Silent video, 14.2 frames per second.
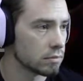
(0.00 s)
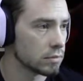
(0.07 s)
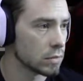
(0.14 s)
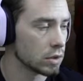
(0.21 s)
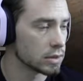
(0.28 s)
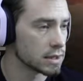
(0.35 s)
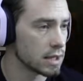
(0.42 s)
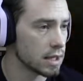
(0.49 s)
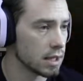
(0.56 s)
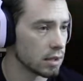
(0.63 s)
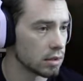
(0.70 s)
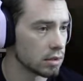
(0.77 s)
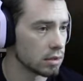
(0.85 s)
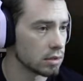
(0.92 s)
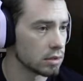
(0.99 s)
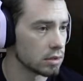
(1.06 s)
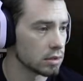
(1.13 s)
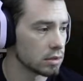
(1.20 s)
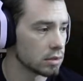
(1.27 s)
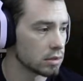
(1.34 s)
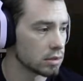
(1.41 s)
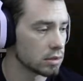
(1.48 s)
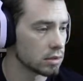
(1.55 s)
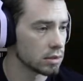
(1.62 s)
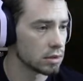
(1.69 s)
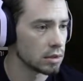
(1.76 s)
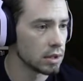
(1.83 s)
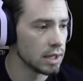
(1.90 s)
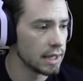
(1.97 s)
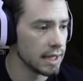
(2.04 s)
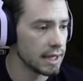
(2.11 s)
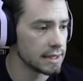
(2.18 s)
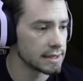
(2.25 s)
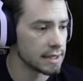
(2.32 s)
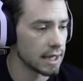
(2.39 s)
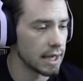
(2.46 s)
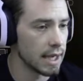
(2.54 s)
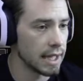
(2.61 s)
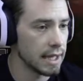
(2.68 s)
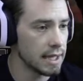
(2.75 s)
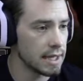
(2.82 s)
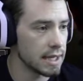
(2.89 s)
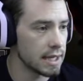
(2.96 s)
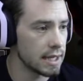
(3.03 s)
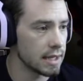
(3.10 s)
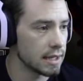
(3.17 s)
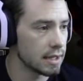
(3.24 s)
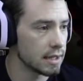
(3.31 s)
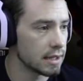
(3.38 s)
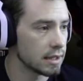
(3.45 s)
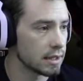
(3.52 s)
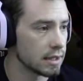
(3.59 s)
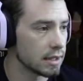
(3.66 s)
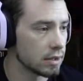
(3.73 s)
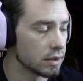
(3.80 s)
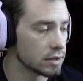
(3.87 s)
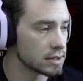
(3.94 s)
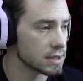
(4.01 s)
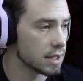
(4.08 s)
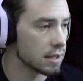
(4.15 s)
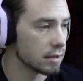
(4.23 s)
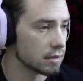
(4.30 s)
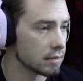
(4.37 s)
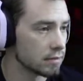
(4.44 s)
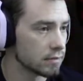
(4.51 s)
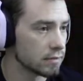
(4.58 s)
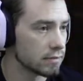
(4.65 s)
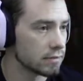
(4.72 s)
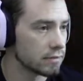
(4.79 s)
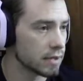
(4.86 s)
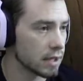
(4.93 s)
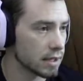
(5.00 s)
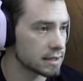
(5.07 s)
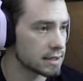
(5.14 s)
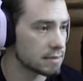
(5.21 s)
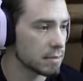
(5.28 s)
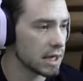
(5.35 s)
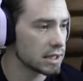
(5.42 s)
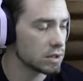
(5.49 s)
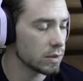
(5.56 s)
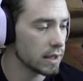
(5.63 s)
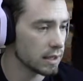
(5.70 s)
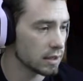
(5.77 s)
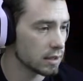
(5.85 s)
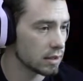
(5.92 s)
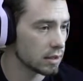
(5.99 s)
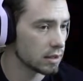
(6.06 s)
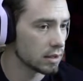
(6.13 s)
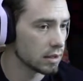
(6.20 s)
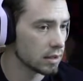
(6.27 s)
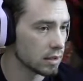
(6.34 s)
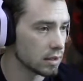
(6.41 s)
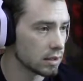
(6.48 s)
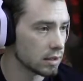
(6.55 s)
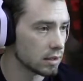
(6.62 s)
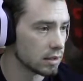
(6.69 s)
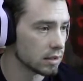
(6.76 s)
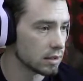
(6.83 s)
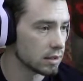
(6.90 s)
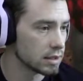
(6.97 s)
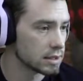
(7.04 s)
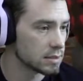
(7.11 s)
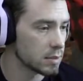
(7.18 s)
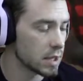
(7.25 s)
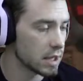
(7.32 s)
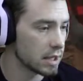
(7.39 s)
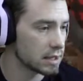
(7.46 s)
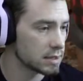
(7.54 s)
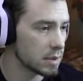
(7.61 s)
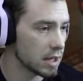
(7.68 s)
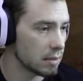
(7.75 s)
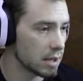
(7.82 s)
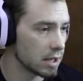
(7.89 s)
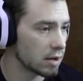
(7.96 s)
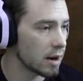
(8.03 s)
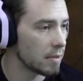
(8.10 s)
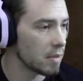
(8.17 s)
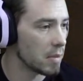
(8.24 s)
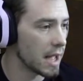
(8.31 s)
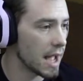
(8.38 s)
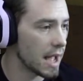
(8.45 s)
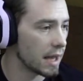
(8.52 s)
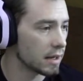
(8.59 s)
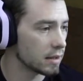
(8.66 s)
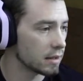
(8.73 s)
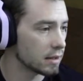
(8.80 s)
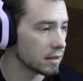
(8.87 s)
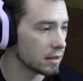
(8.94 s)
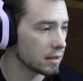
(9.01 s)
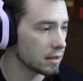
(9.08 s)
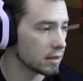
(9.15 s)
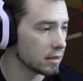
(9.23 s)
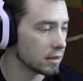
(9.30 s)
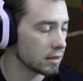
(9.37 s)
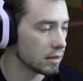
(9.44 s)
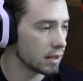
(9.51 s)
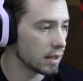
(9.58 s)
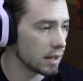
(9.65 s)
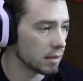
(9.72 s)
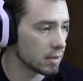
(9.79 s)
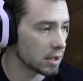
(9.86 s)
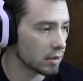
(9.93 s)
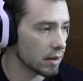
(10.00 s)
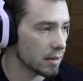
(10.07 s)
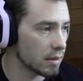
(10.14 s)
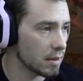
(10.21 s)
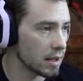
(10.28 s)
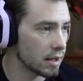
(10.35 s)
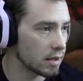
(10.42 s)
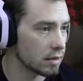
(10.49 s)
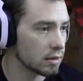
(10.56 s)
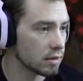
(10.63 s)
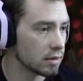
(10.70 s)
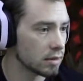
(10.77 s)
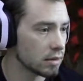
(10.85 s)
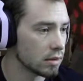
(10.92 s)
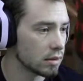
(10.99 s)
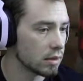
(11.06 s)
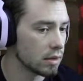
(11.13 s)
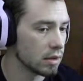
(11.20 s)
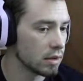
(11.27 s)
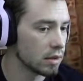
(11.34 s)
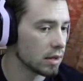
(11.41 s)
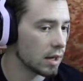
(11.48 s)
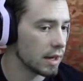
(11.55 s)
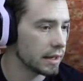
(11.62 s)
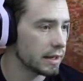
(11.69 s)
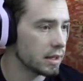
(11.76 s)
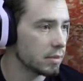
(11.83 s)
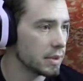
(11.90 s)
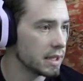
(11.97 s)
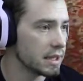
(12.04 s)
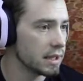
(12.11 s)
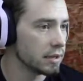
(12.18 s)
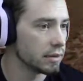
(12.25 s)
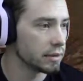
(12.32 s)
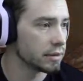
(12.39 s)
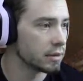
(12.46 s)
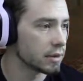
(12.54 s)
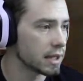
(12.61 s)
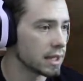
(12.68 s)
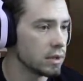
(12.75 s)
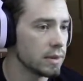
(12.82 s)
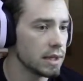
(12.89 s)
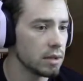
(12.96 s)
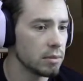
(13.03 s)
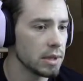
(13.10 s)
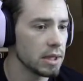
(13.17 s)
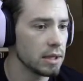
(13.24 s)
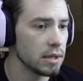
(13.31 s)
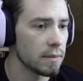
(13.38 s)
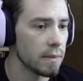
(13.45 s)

No, it's not. It's a lady. Oh no, it's not. Fuck, it's my twin. I'm gonna grab the bat. Yeah, I'm gonna grab the bat. I need to be healed. Can you heal me?